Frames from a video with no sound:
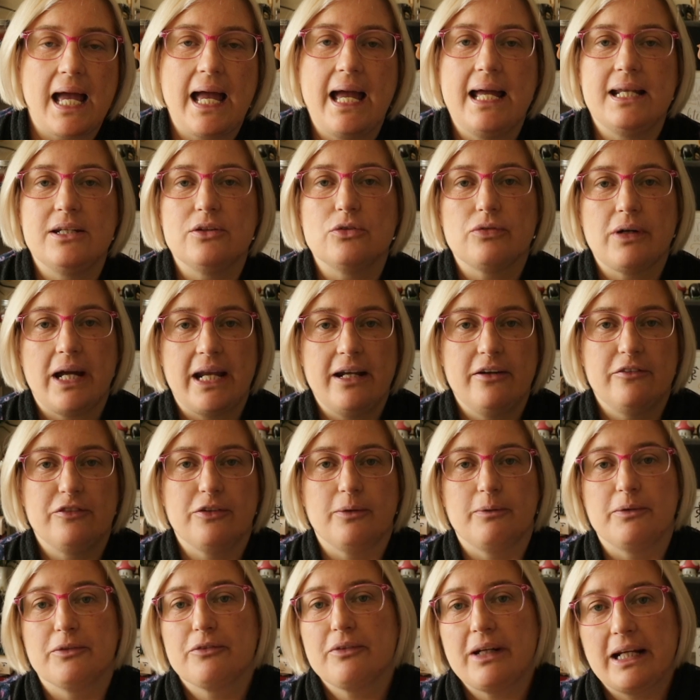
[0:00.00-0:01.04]
and Wren
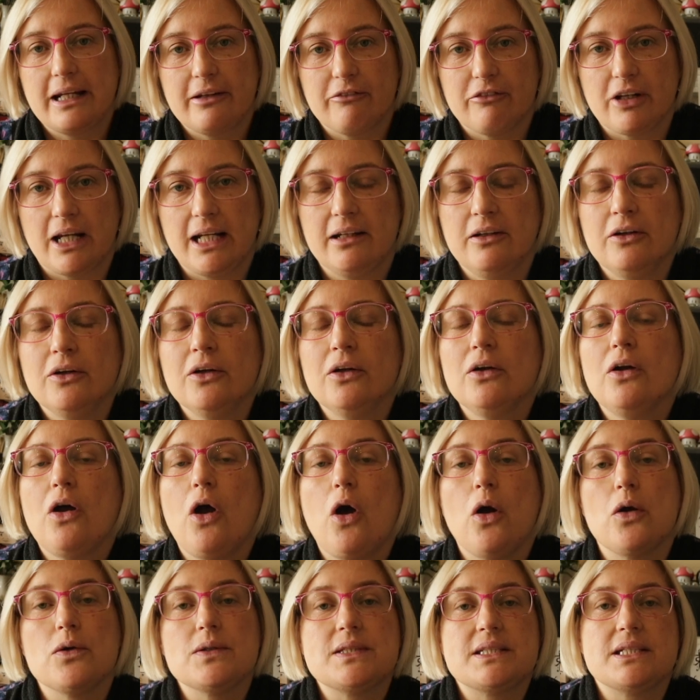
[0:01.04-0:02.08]
from The Reading Wren,
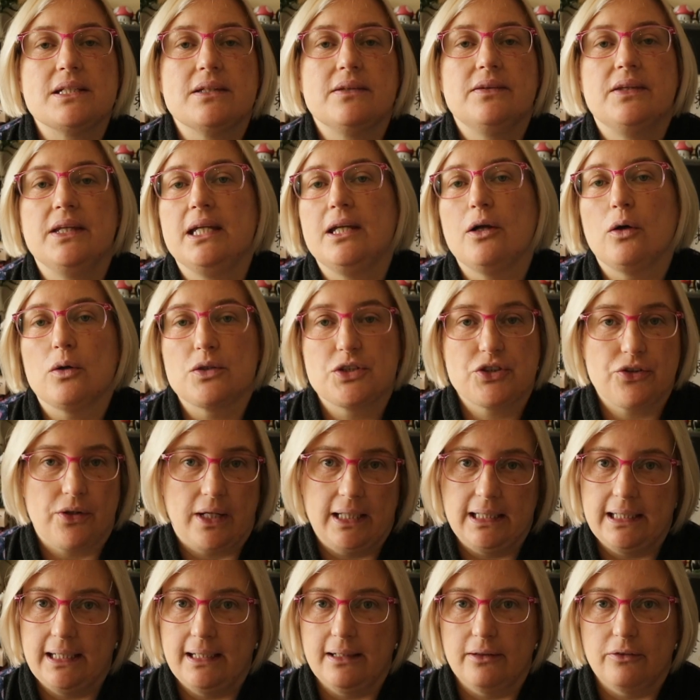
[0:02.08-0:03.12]
hosted the
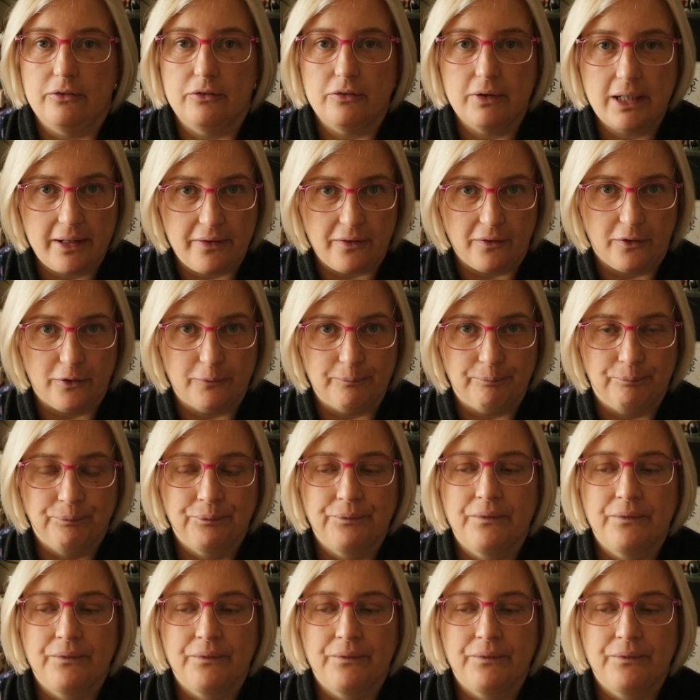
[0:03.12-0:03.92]
Australian Readathon.